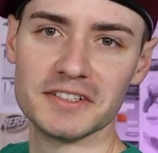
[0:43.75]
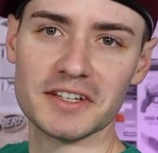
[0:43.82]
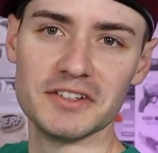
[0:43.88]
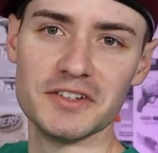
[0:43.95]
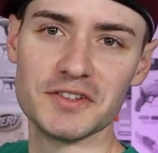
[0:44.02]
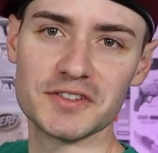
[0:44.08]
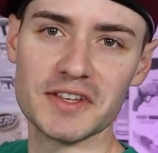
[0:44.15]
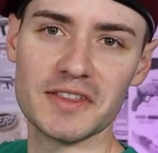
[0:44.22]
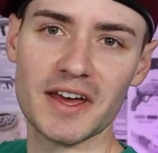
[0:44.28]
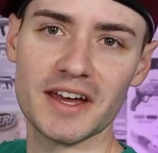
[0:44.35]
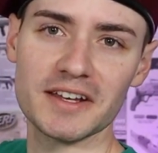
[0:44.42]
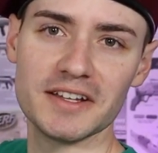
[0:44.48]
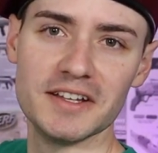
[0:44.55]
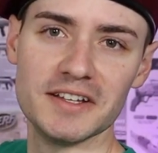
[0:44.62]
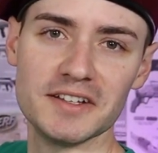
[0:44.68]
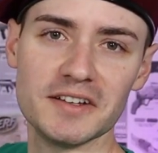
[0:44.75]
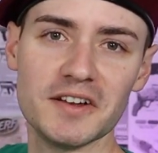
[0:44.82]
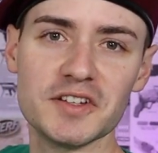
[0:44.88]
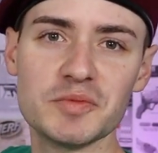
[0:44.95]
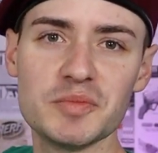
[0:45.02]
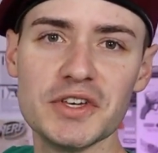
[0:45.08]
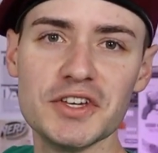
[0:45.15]
Can you see that?
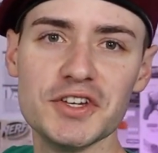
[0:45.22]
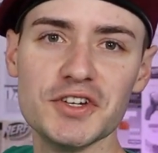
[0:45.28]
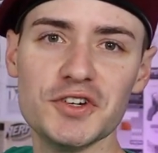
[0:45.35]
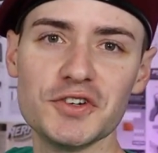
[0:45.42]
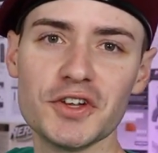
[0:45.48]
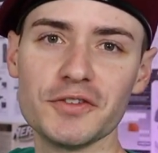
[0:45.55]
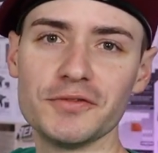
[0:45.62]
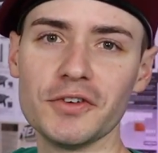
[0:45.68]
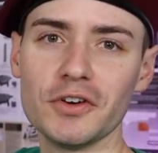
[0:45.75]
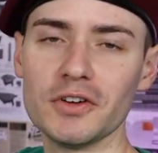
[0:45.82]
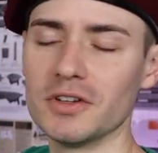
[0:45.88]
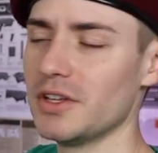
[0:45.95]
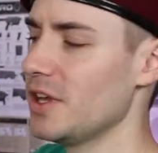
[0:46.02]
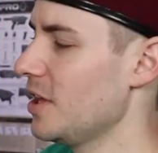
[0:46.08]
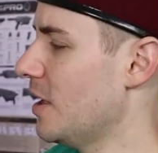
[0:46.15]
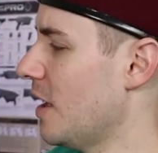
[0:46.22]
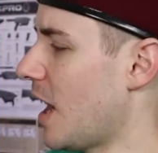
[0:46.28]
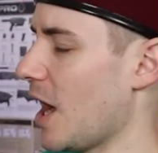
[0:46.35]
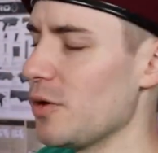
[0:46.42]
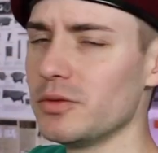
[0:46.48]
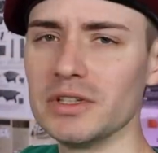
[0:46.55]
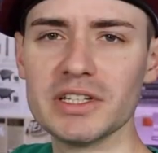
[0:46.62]
It's beautiful.
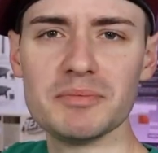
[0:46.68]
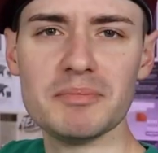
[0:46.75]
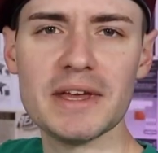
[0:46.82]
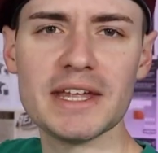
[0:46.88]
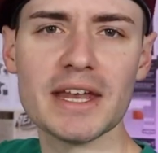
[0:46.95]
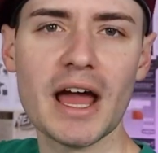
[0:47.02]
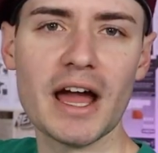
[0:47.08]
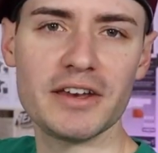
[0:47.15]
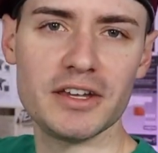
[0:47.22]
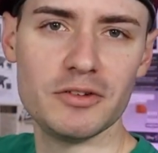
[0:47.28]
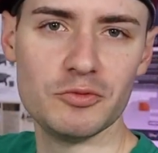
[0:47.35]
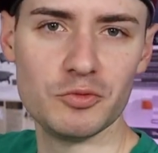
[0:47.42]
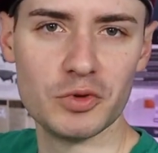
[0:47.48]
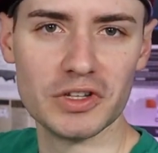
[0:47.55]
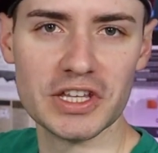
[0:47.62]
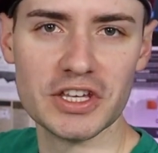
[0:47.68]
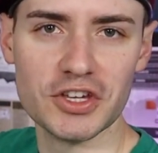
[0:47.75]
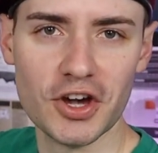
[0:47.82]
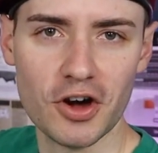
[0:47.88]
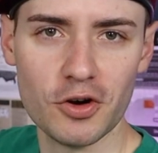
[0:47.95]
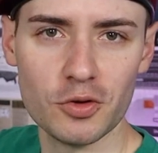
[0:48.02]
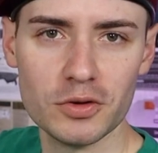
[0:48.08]
I will admit, I didn't really
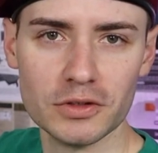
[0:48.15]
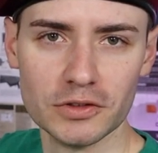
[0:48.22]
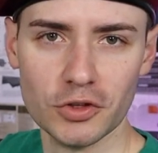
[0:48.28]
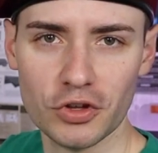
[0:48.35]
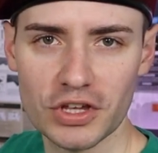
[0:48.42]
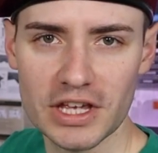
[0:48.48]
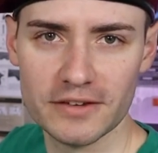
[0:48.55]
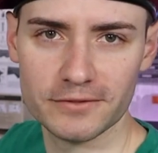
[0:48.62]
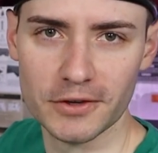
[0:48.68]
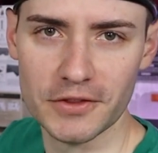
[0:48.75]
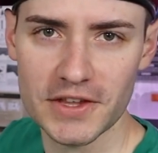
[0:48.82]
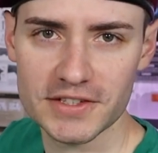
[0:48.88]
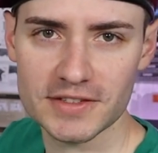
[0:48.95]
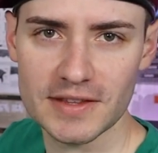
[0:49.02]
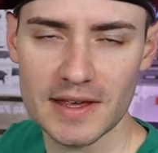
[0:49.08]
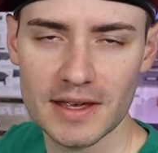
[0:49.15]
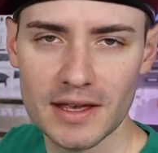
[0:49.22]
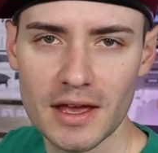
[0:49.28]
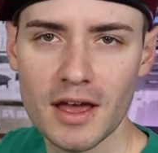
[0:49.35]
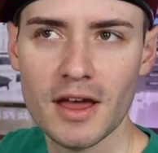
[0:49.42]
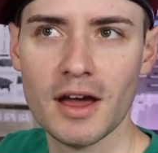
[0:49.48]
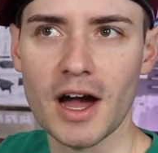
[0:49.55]
go looking for this
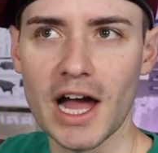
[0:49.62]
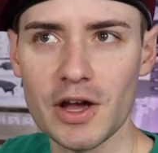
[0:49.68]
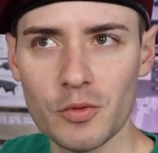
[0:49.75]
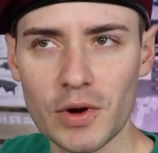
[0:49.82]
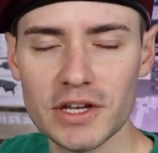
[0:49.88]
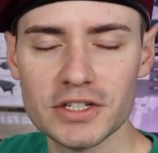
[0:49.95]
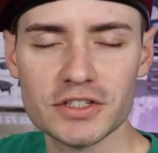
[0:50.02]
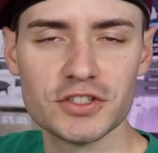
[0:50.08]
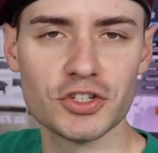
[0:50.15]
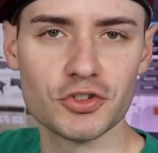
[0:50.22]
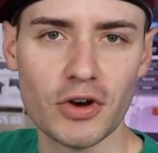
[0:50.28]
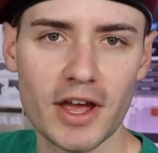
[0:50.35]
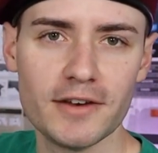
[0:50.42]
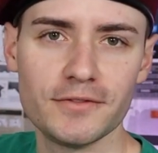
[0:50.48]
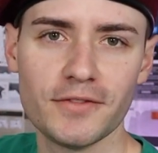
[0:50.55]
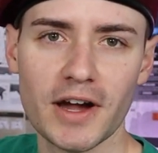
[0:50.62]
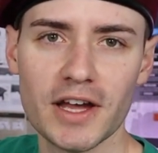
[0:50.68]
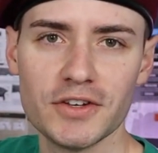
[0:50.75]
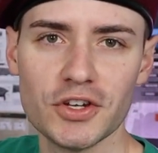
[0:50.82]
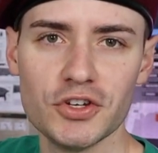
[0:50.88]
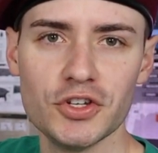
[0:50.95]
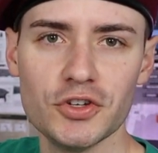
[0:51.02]
thing. I went to try and
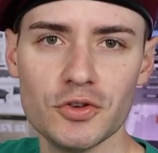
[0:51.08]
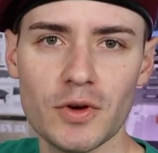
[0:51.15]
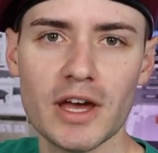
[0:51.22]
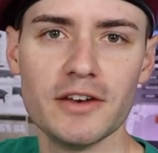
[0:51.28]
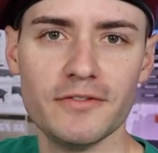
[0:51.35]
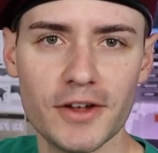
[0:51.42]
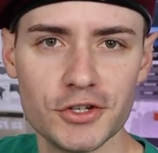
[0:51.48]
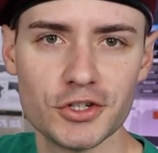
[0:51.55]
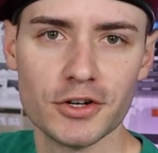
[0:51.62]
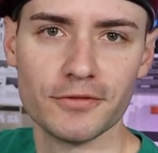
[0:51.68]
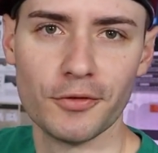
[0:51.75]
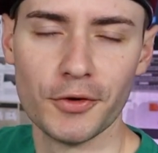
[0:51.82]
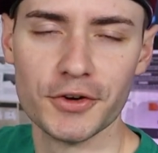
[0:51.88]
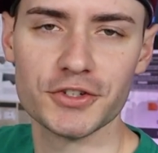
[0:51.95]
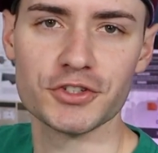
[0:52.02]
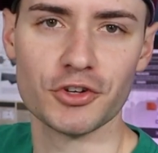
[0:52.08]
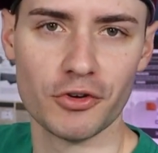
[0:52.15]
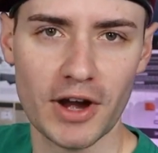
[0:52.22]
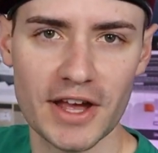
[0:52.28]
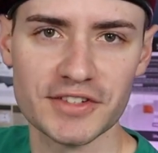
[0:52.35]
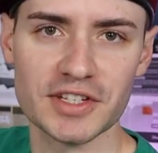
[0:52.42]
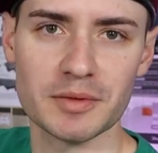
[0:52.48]
find a new Adventure Force
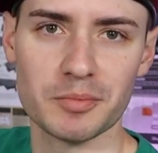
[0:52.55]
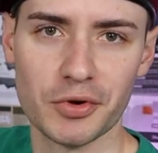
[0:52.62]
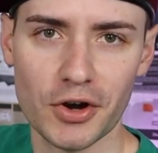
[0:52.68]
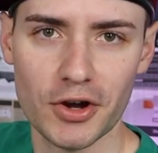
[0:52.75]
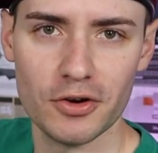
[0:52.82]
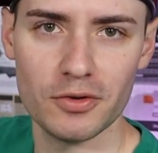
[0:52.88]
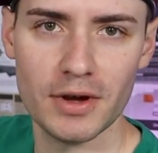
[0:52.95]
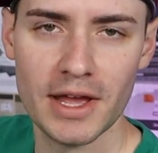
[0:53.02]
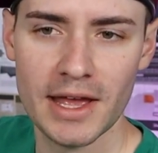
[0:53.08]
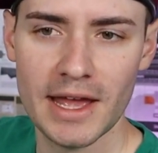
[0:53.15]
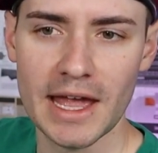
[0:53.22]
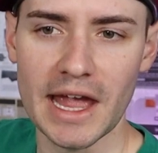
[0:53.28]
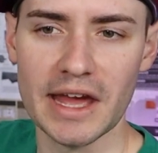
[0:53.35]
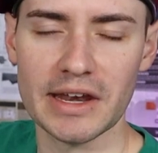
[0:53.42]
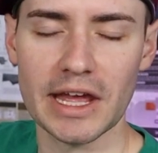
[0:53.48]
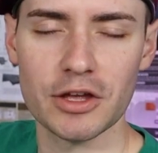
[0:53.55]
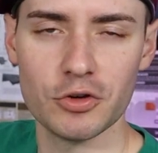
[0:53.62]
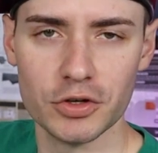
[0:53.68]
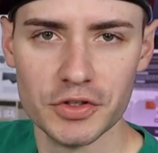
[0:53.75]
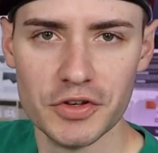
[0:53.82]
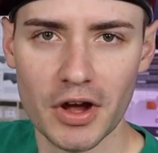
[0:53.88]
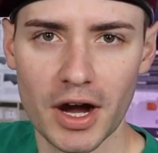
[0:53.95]
Jurassic Pro, and I
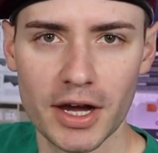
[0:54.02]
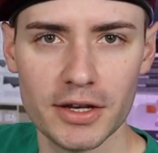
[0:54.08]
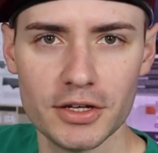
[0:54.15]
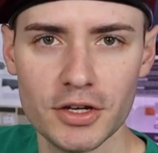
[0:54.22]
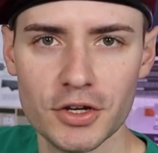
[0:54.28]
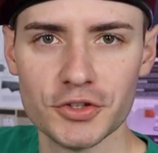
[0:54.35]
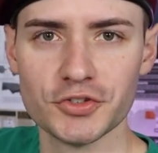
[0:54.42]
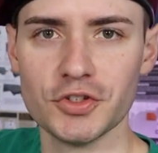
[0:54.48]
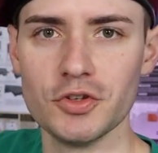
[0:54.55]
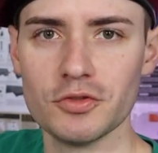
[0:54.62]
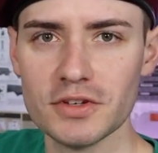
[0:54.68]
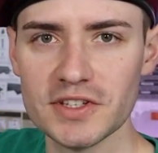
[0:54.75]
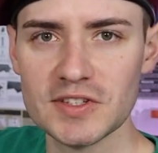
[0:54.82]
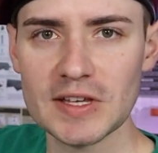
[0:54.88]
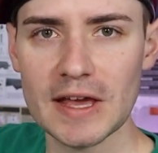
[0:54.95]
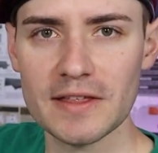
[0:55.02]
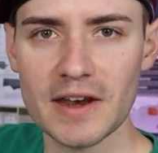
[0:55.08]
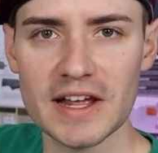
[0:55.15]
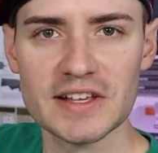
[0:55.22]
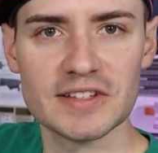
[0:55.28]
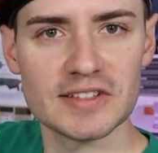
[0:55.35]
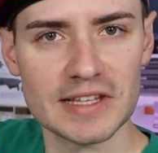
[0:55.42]
could not. So you could say that
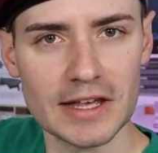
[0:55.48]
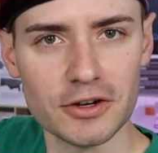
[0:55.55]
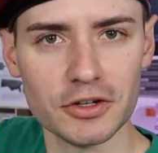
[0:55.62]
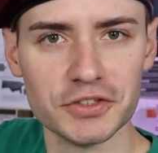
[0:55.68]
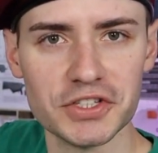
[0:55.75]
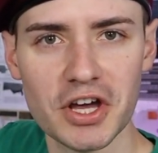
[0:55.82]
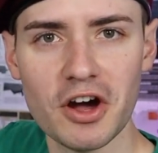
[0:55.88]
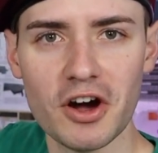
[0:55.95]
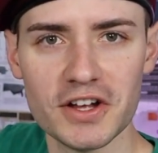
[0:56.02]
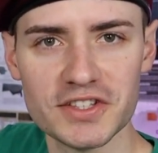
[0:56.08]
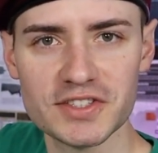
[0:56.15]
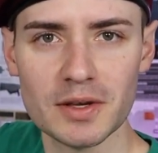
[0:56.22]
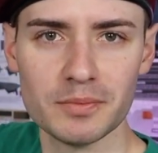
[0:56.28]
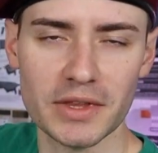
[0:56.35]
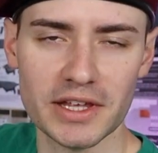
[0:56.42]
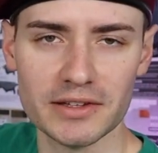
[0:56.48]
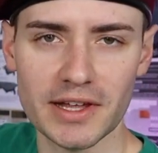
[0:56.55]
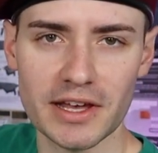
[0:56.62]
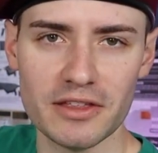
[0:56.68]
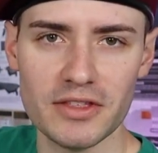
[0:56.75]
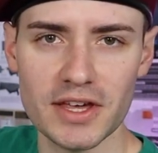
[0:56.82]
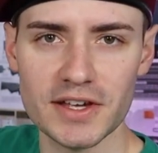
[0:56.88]
I settled on something
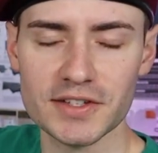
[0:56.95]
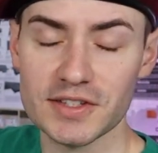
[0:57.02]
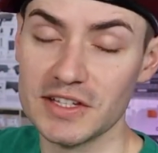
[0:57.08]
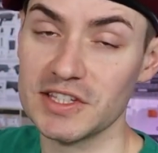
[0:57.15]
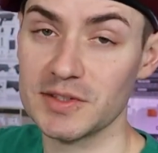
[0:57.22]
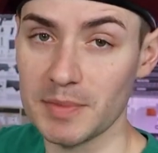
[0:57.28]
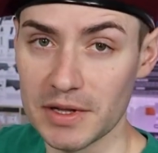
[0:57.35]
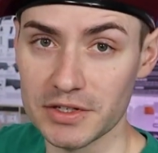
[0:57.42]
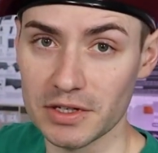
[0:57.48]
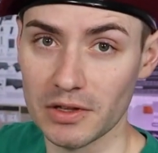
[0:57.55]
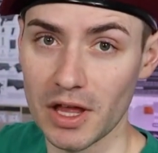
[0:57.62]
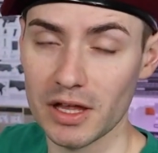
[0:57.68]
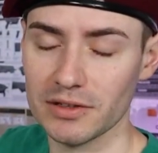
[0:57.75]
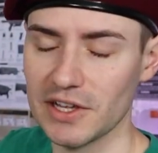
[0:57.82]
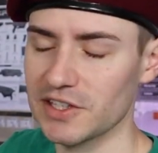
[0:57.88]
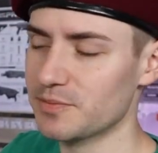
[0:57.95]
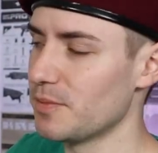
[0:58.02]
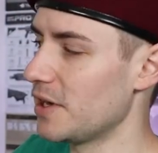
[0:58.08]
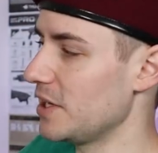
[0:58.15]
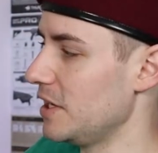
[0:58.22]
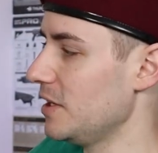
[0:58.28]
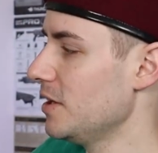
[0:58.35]
like this and spent a lot less
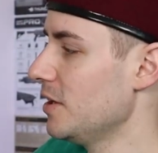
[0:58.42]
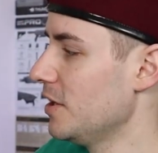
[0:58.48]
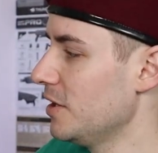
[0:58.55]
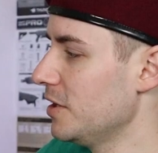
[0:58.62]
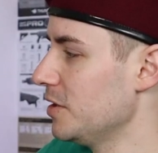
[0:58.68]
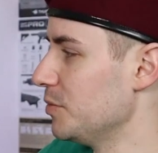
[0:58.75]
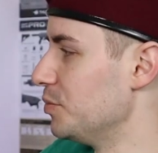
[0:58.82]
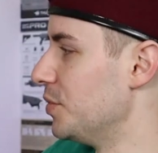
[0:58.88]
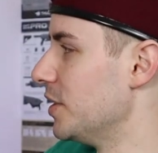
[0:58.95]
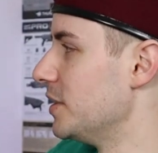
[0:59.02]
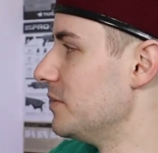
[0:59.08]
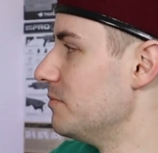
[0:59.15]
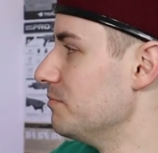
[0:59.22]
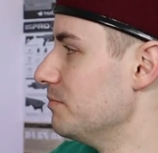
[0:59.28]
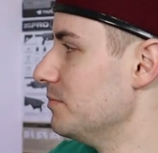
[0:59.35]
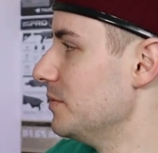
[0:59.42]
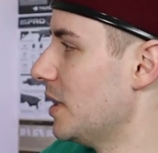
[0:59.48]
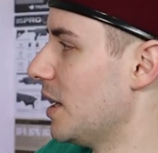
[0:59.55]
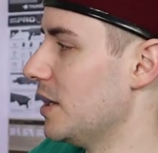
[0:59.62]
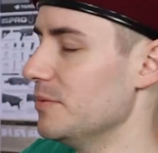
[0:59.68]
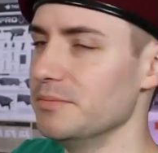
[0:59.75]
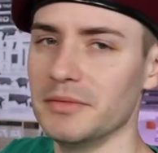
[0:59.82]
money, but
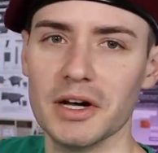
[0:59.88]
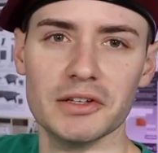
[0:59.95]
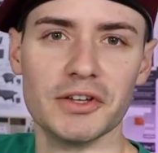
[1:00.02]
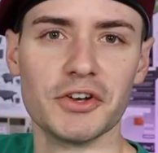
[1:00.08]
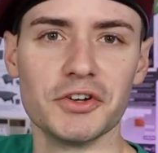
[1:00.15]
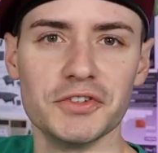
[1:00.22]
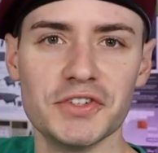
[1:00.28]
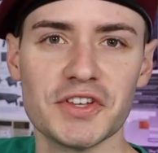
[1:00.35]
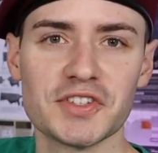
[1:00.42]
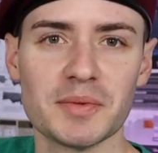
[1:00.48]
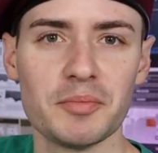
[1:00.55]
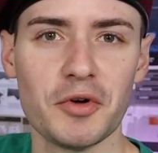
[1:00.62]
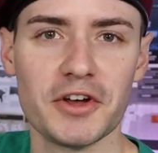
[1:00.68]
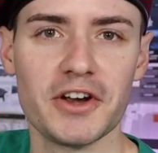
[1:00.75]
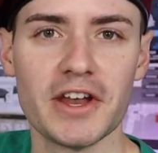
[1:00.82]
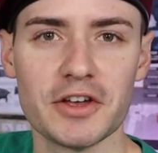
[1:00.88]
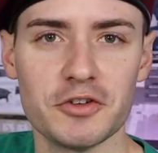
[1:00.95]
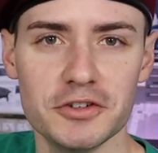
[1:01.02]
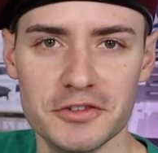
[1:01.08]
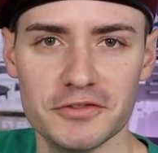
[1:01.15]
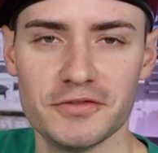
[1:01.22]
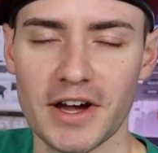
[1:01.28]
I'm a little disappointed I
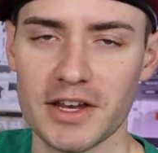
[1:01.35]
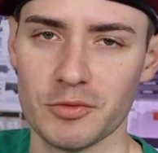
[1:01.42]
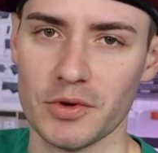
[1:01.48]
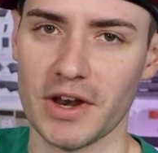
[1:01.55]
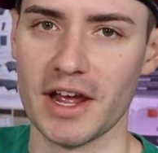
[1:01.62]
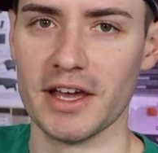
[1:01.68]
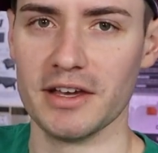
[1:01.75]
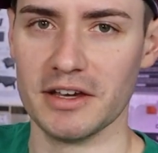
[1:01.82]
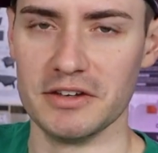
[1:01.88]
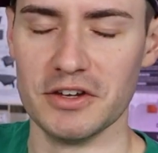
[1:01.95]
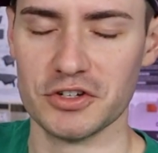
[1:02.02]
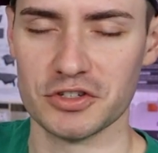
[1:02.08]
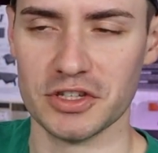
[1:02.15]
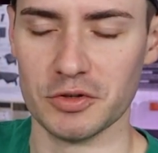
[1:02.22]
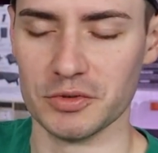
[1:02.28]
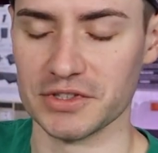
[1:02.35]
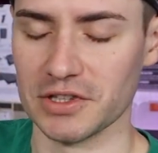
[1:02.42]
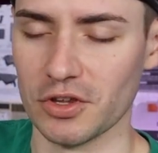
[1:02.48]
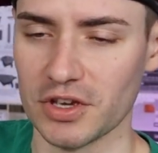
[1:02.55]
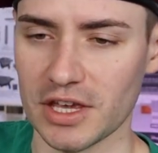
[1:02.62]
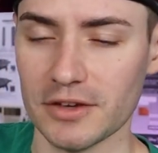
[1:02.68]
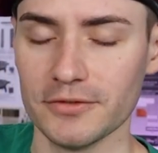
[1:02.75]
couldn't find what I initially was
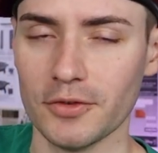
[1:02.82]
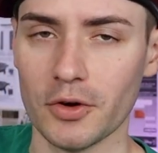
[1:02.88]
looking